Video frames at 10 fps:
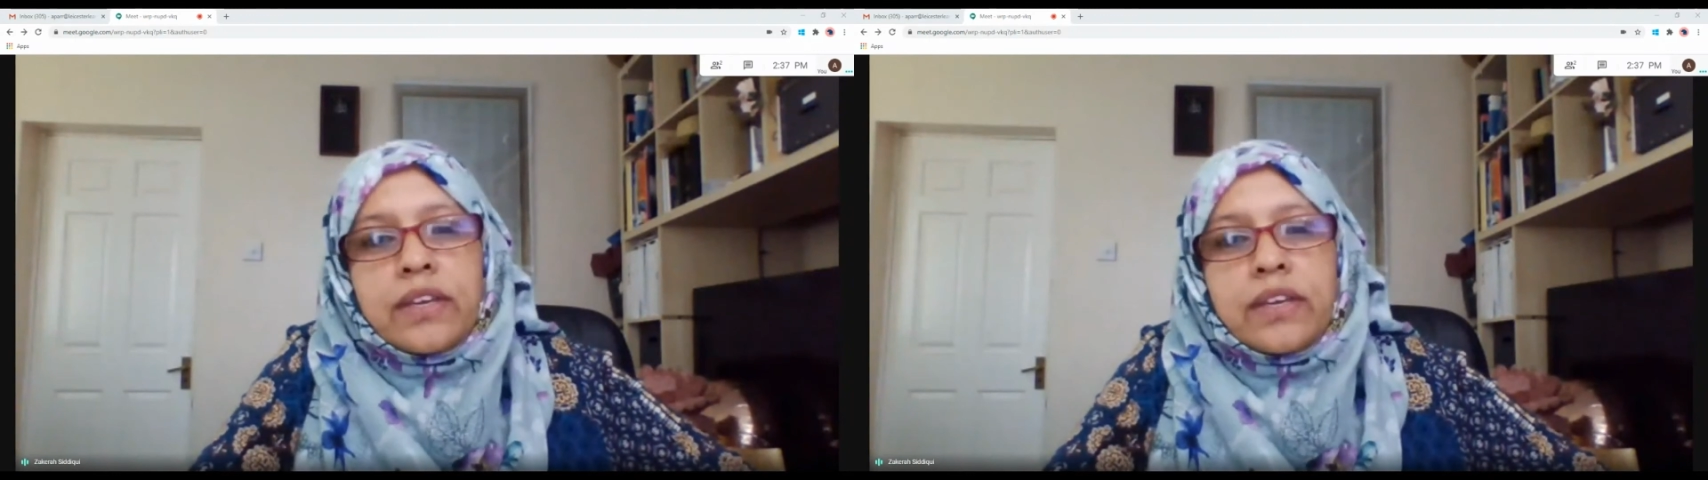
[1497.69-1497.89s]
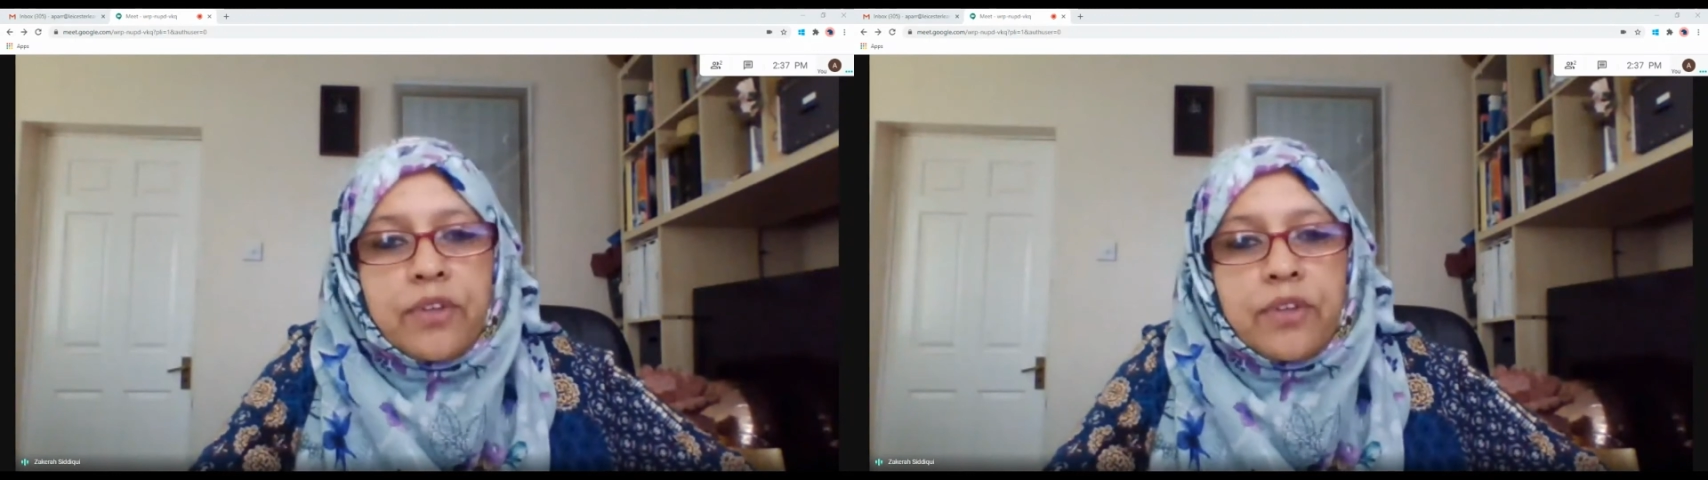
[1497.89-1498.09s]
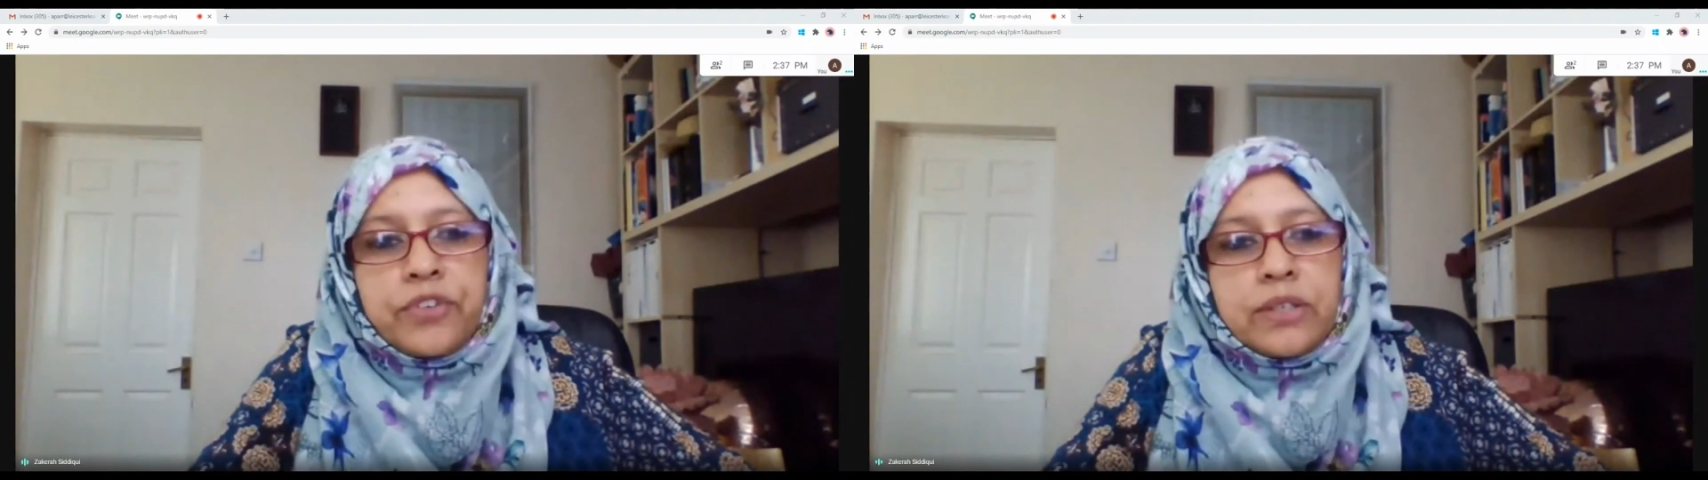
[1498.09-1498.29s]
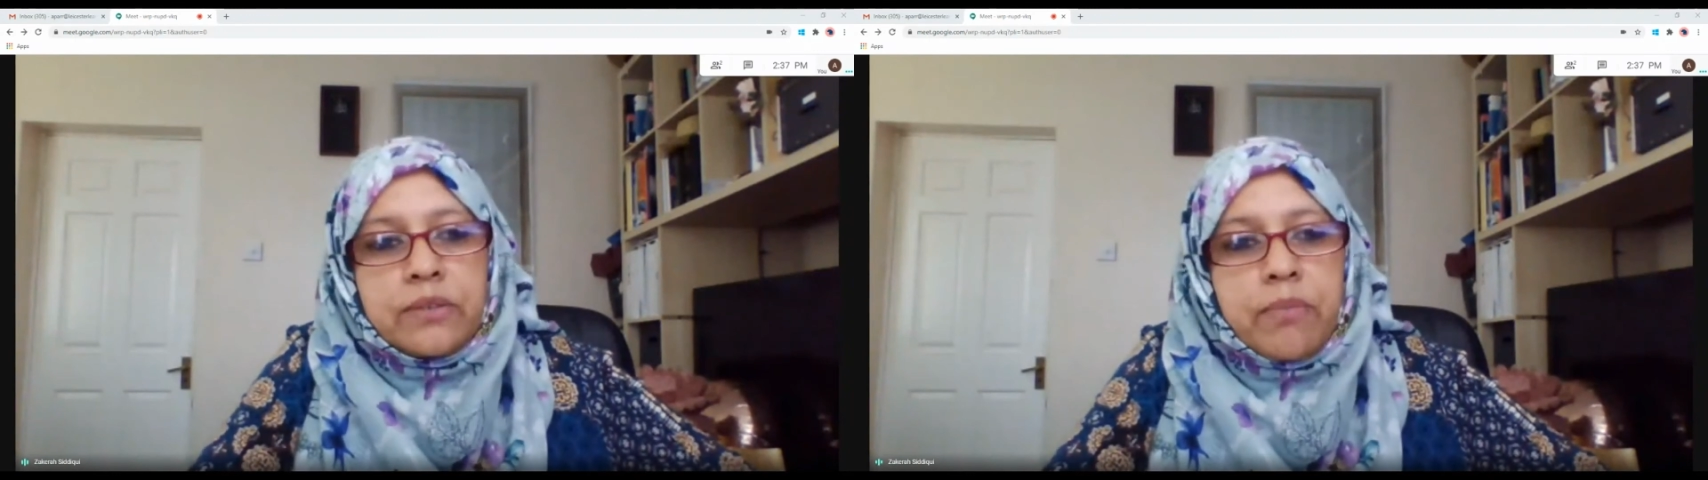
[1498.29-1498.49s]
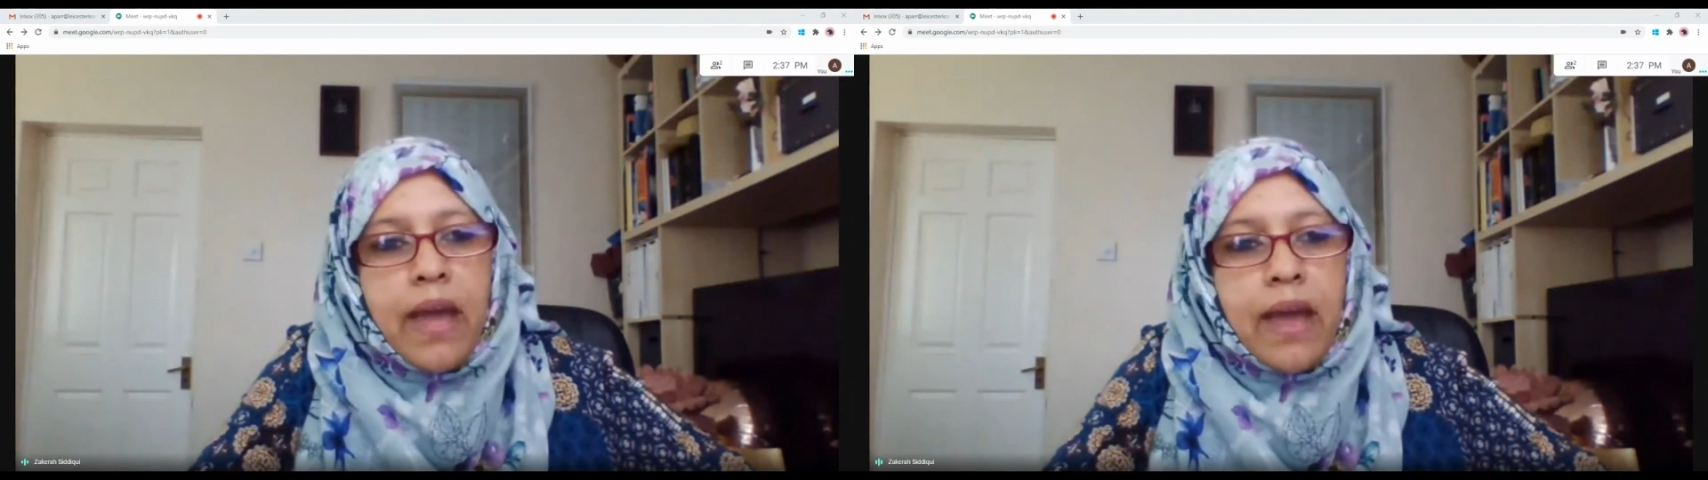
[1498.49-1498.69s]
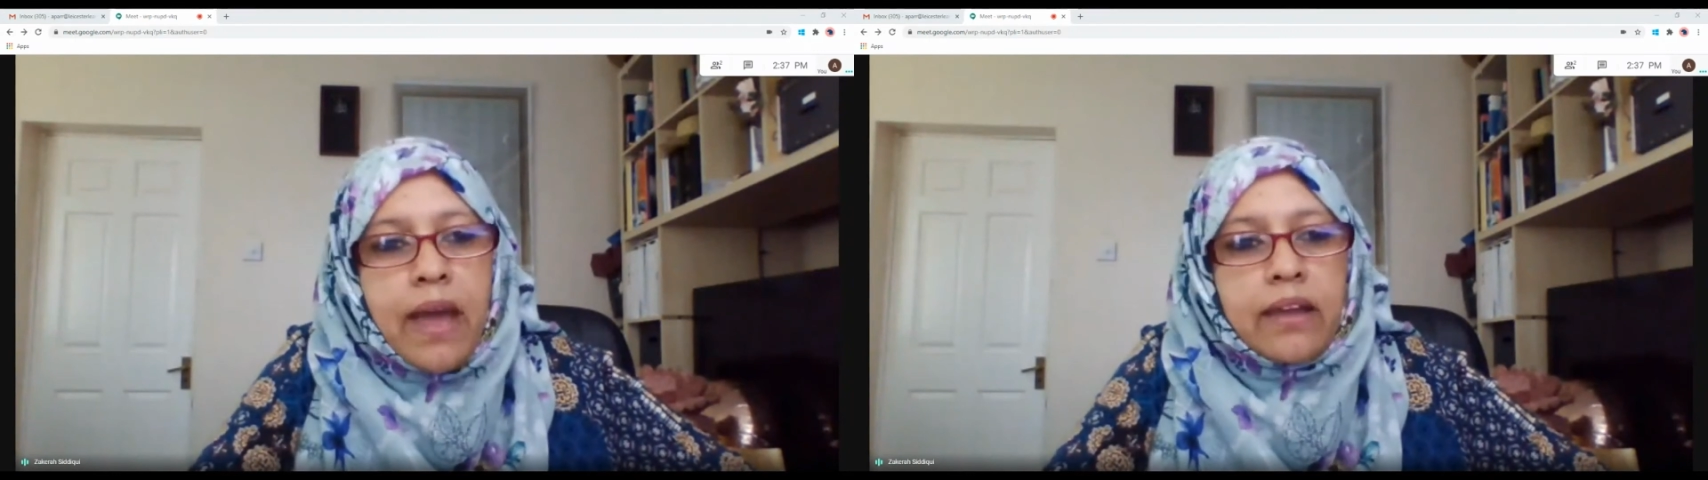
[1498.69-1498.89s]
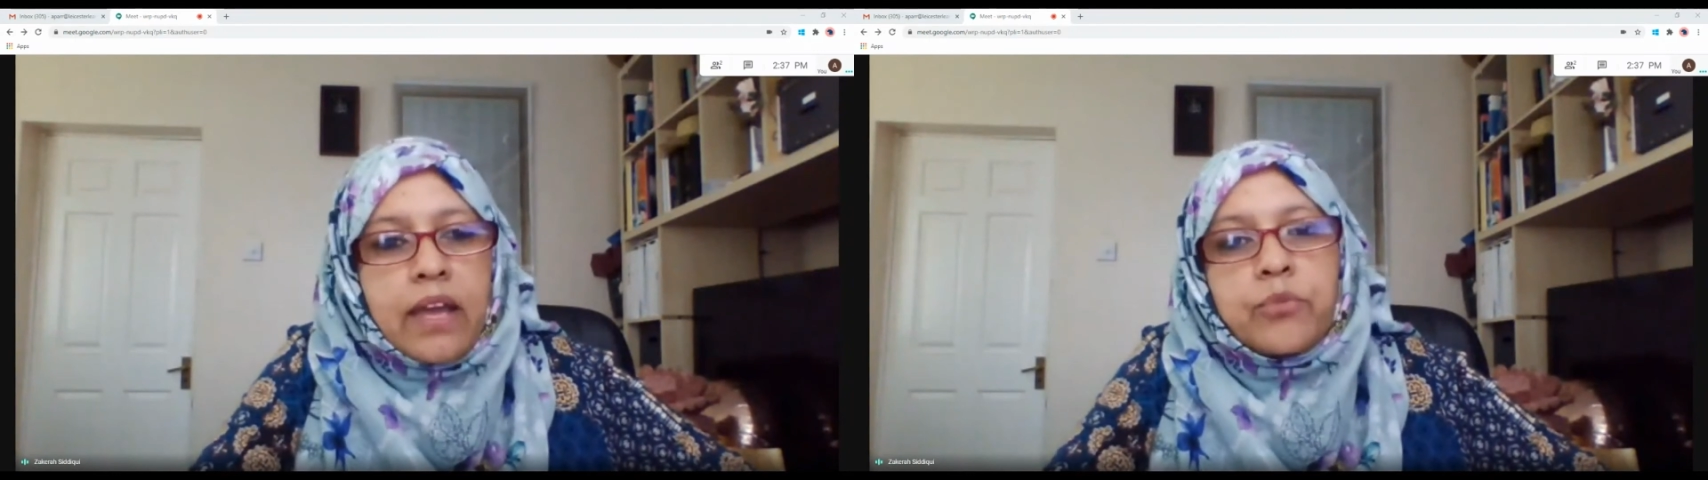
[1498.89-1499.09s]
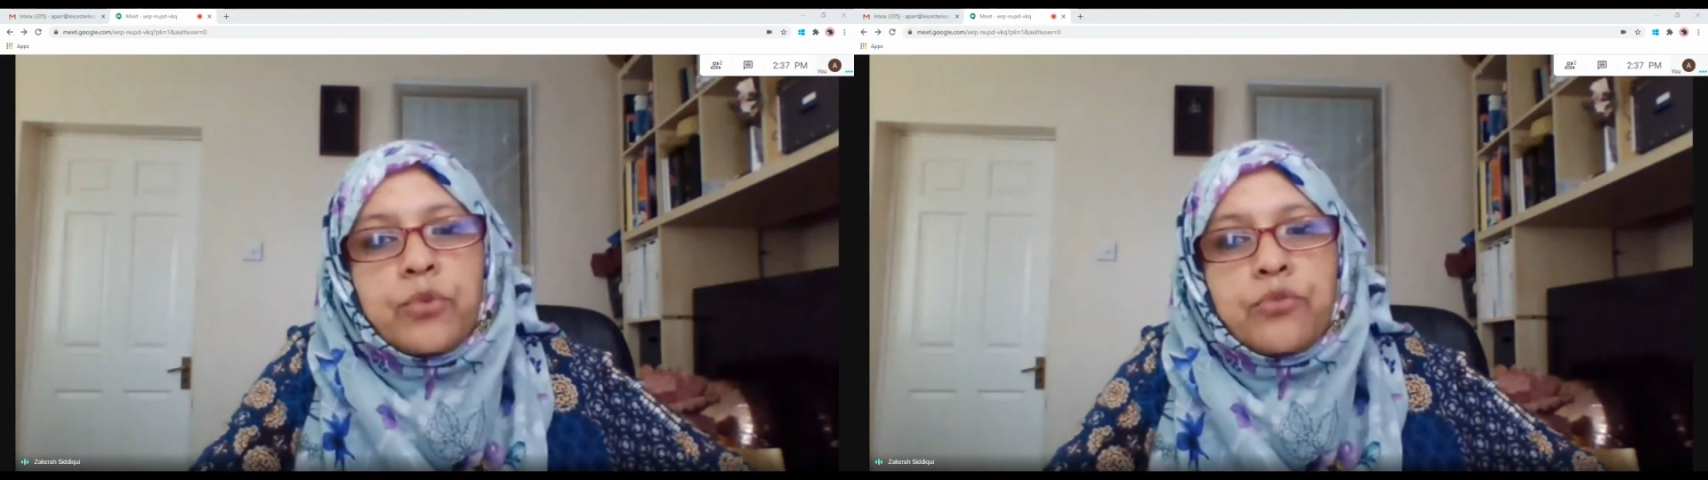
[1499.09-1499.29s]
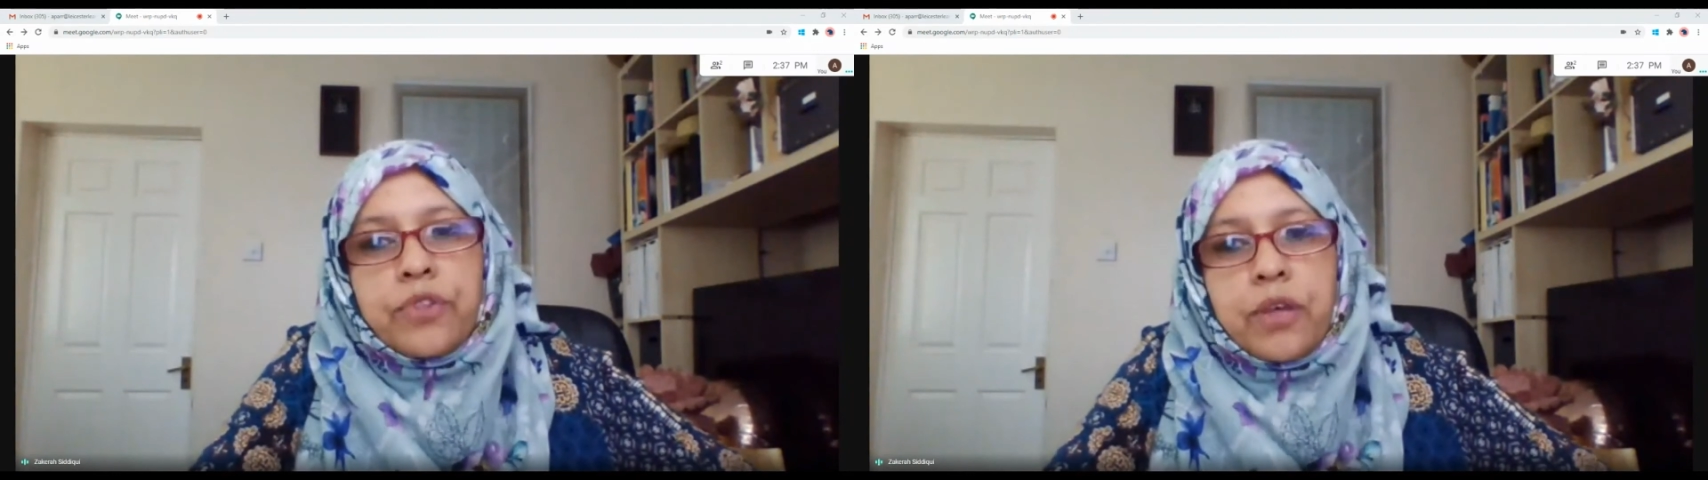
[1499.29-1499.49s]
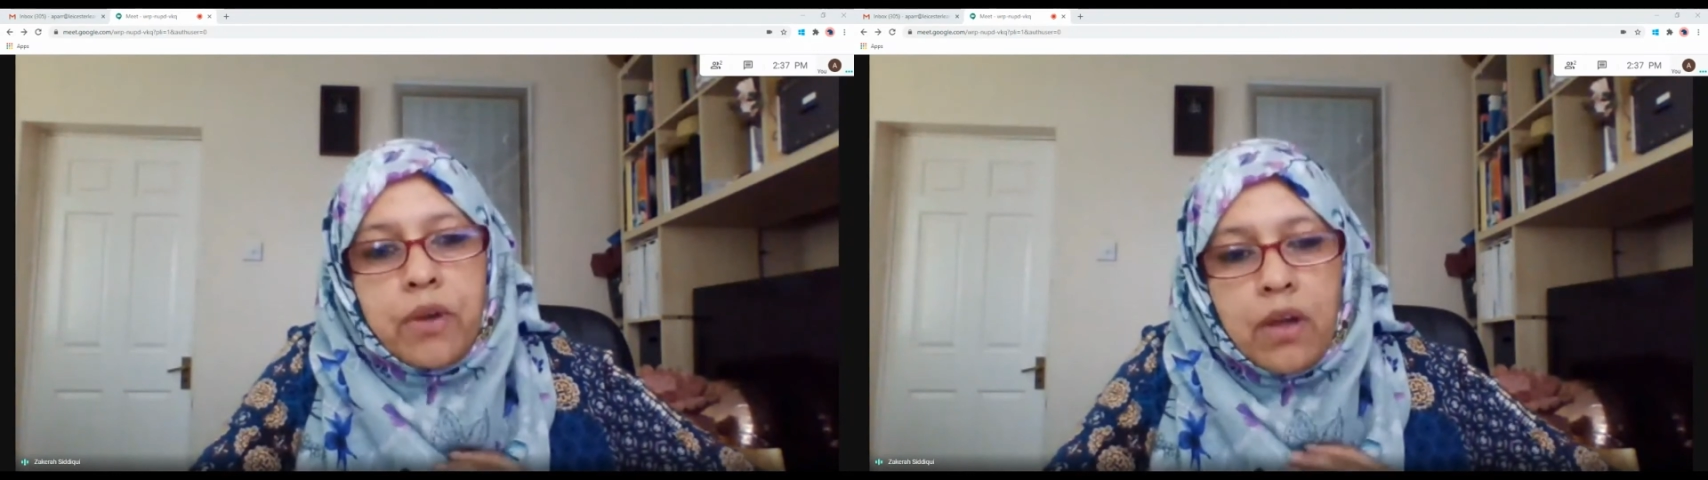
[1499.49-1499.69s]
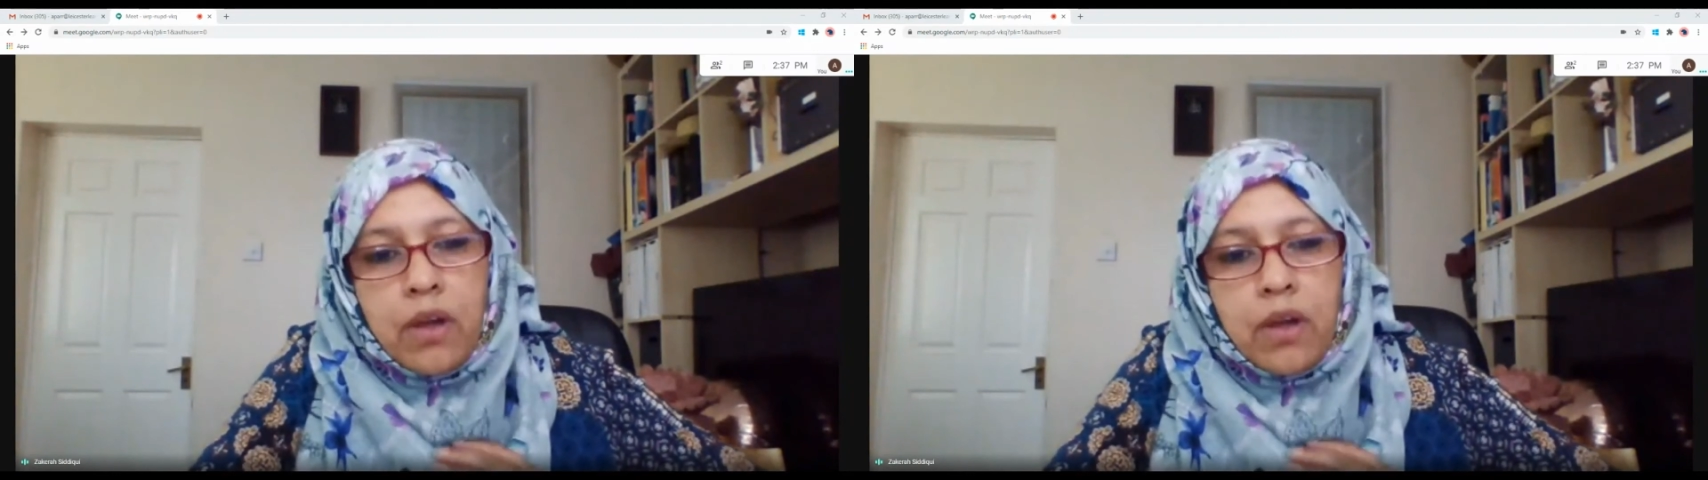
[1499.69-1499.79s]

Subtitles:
give them feedback, and move them